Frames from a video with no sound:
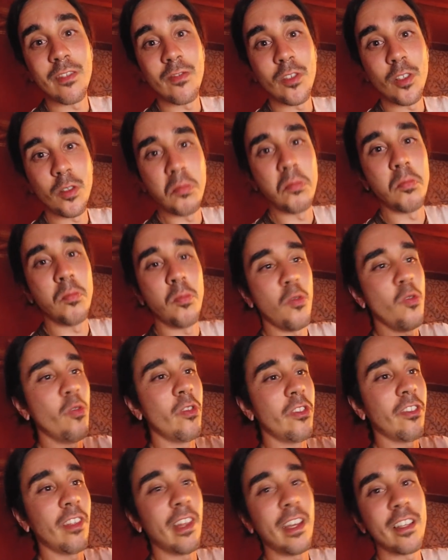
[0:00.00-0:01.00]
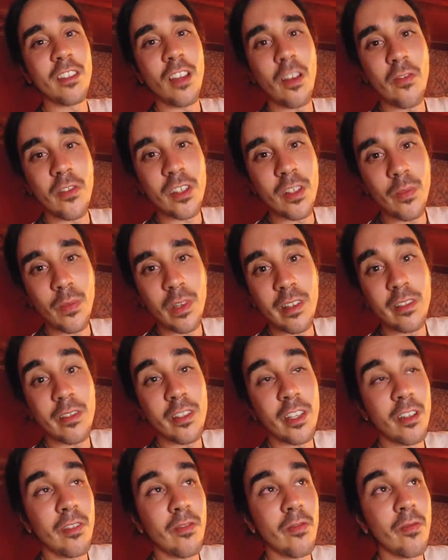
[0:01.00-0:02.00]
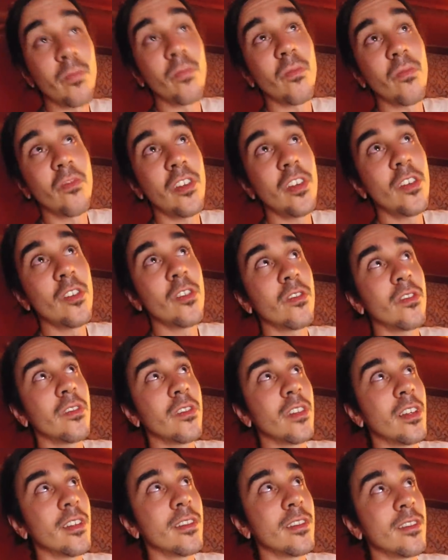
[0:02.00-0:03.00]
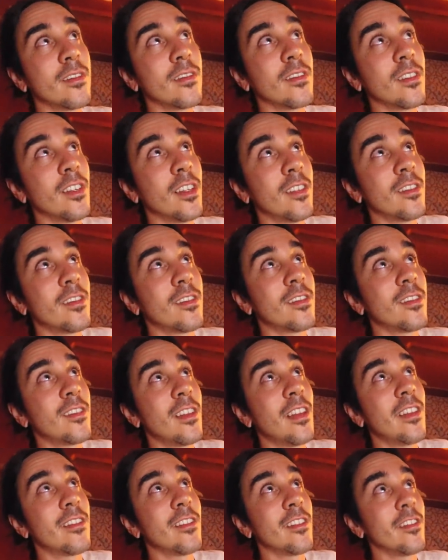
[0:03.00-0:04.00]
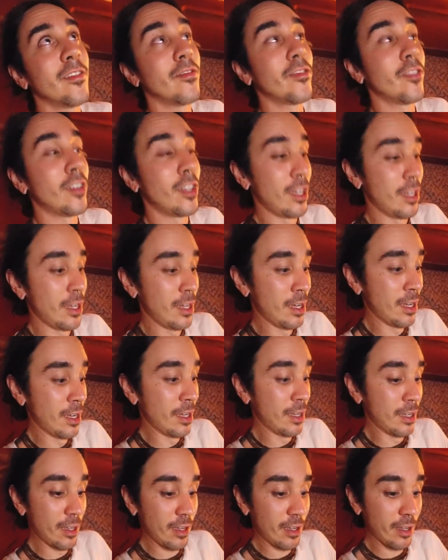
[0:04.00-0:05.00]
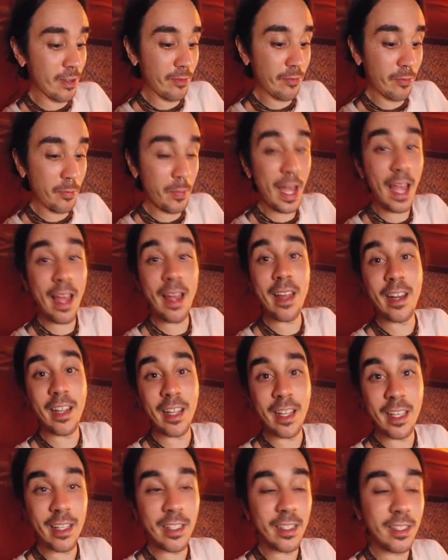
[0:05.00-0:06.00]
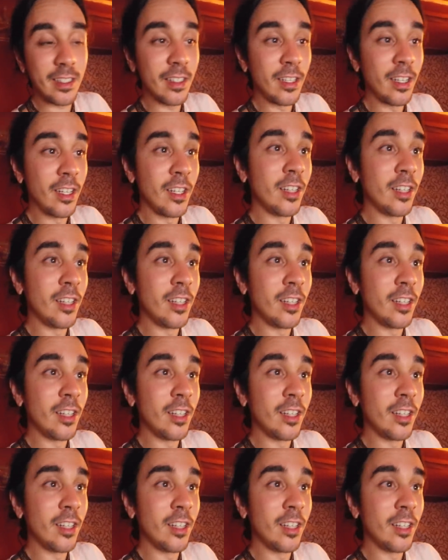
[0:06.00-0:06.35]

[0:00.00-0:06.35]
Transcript: If you pull its legs off or something, it's going to feel a sense of panic and,